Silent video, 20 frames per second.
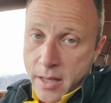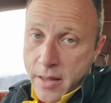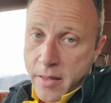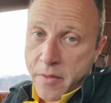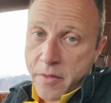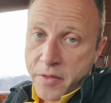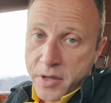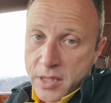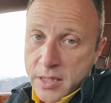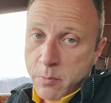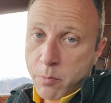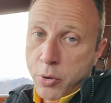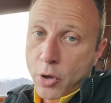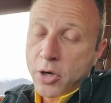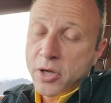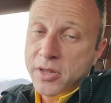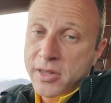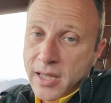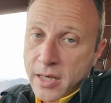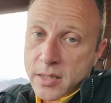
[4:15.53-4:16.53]
this
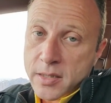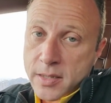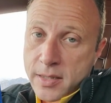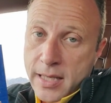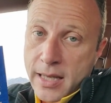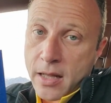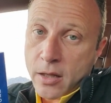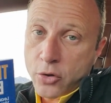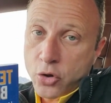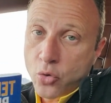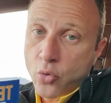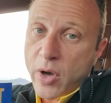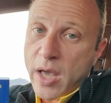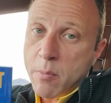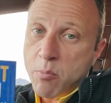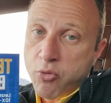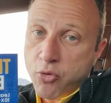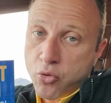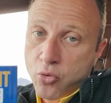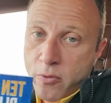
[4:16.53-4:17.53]
book does tell you a
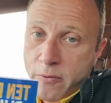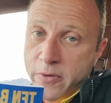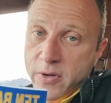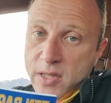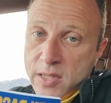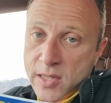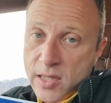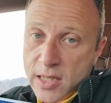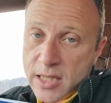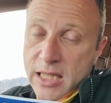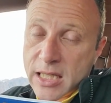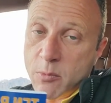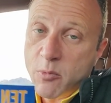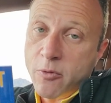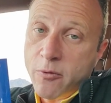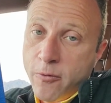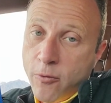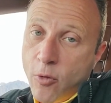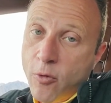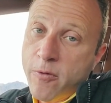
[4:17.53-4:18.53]
proven system
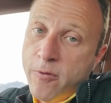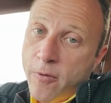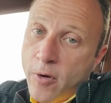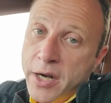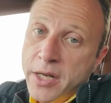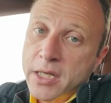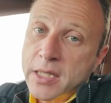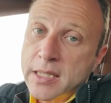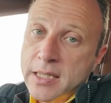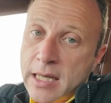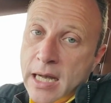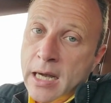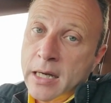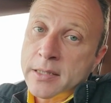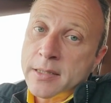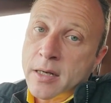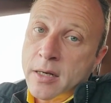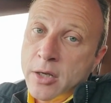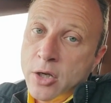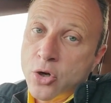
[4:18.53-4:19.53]
for finding
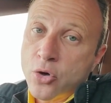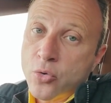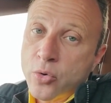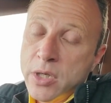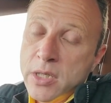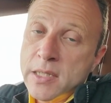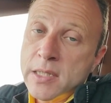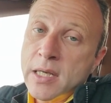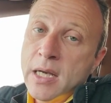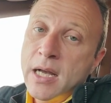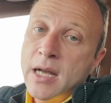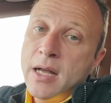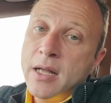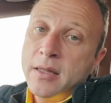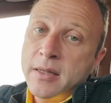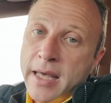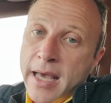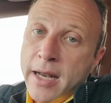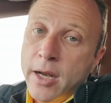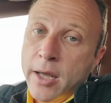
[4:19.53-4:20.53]
stocks that increase
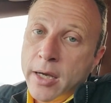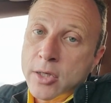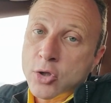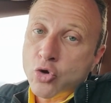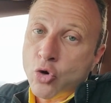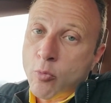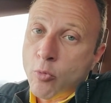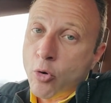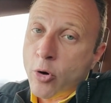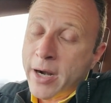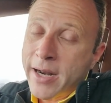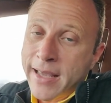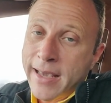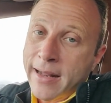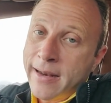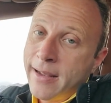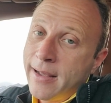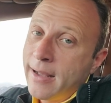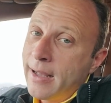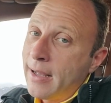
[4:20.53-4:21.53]
10x or more. And
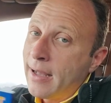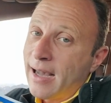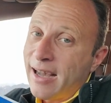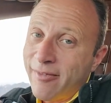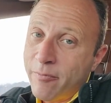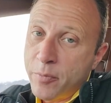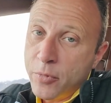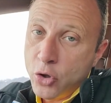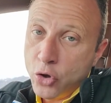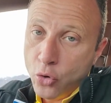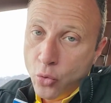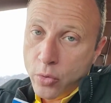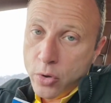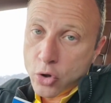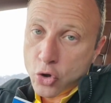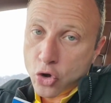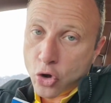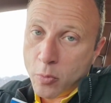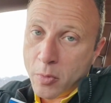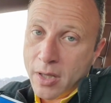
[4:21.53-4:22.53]
again, I've been doing
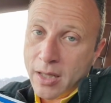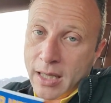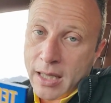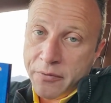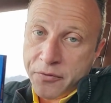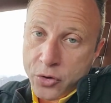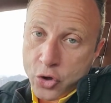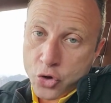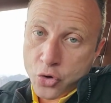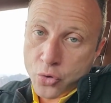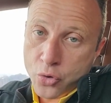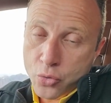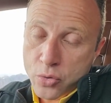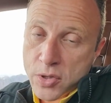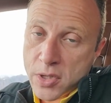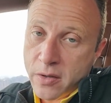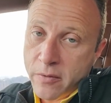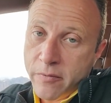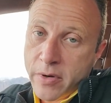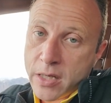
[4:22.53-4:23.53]
this all my life,
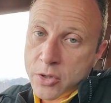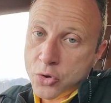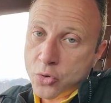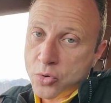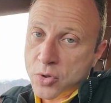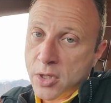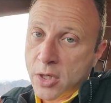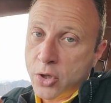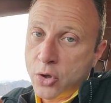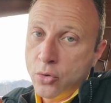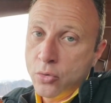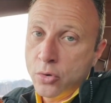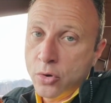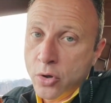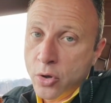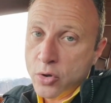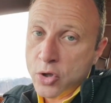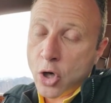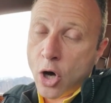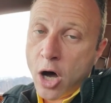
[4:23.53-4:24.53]
introducing investors like you to
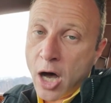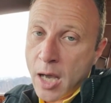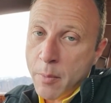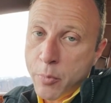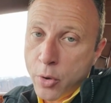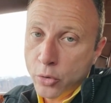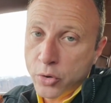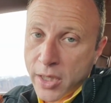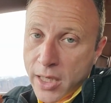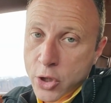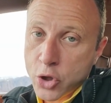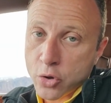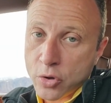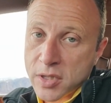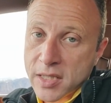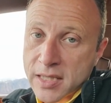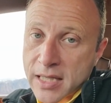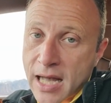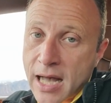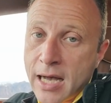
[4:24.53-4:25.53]
those high potential
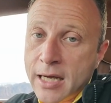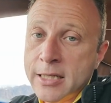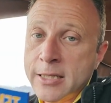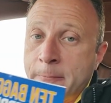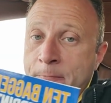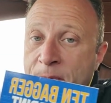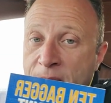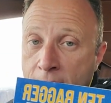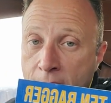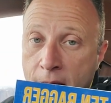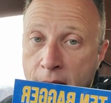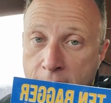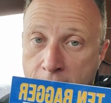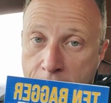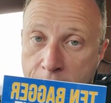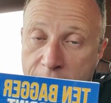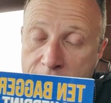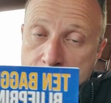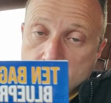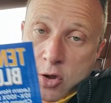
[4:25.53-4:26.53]
stocks
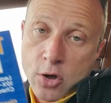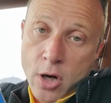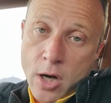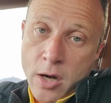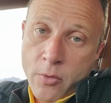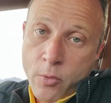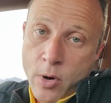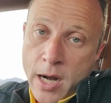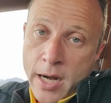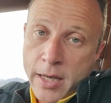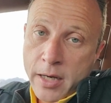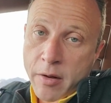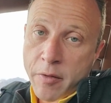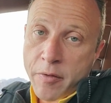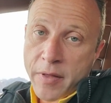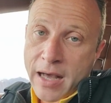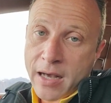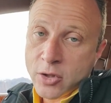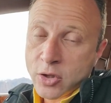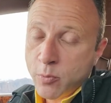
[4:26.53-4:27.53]
that skyrocket a
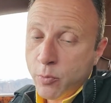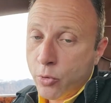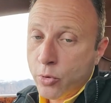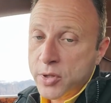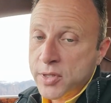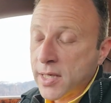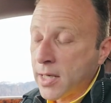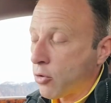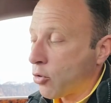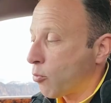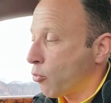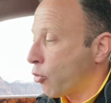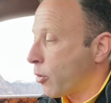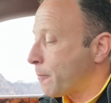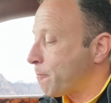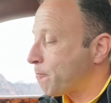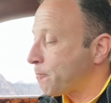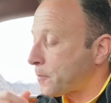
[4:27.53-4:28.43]
thousand percent or more.